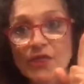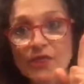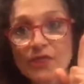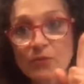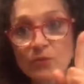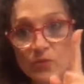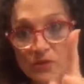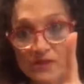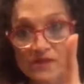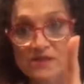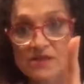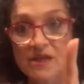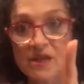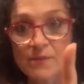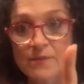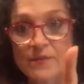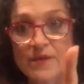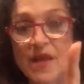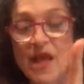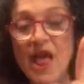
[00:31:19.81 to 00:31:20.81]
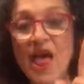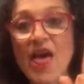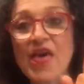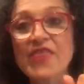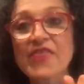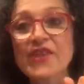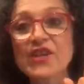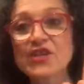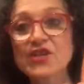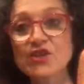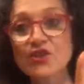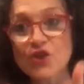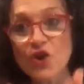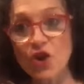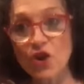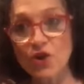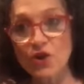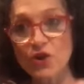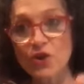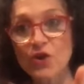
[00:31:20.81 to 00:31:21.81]
But listen up. The
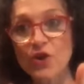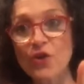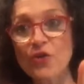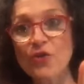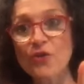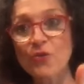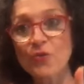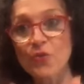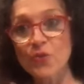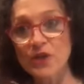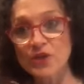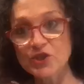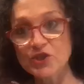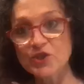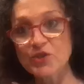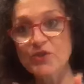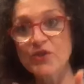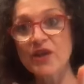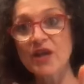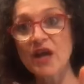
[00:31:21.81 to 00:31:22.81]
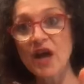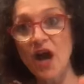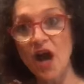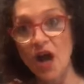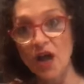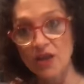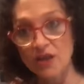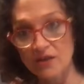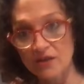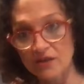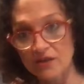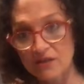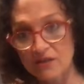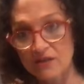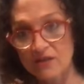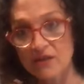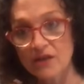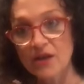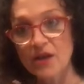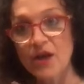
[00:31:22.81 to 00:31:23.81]
darker, the richer the color,
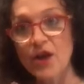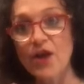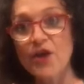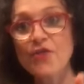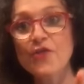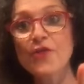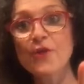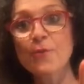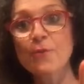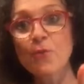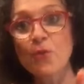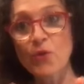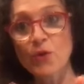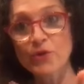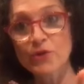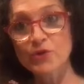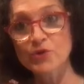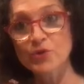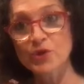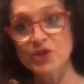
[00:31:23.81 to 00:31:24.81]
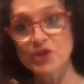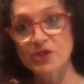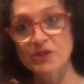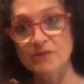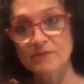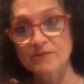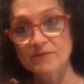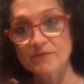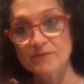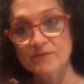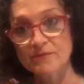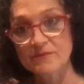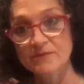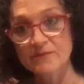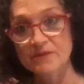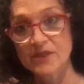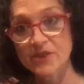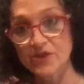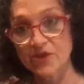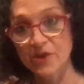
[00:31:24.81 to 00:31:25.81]
the more nutrition.
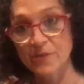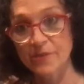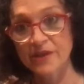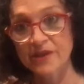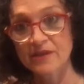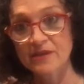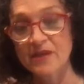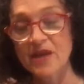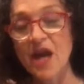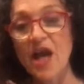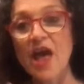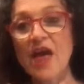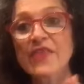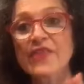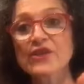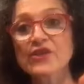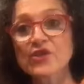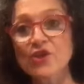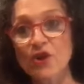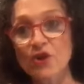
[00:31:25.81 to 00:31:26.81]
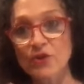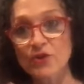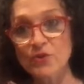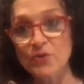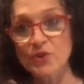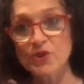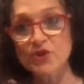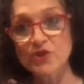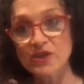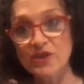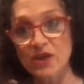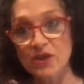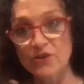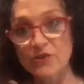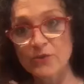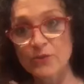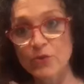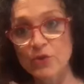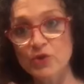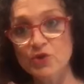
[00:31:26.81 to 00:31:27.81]
Did you hear me? The darker, the richer the color,
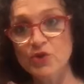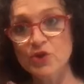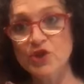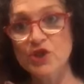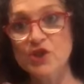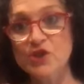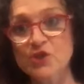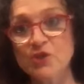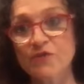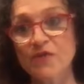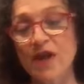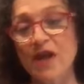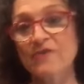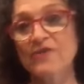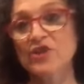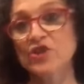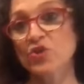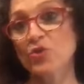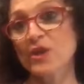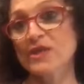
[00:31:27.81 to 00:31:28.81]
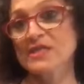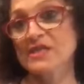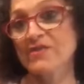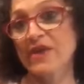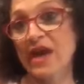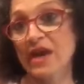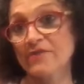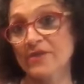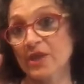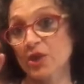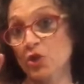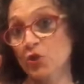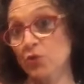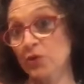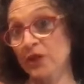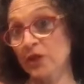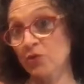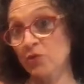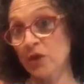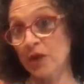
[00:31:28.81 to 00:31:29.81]
the more nutrition. So if I have a choice of having
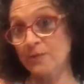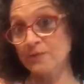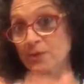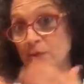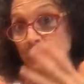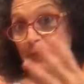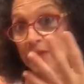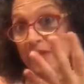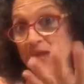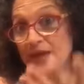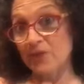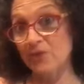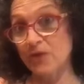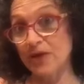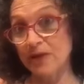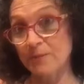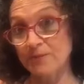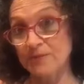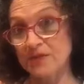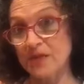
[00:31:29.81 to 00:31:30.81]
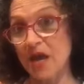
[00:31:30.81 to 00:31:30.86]
green grapes or black grapes,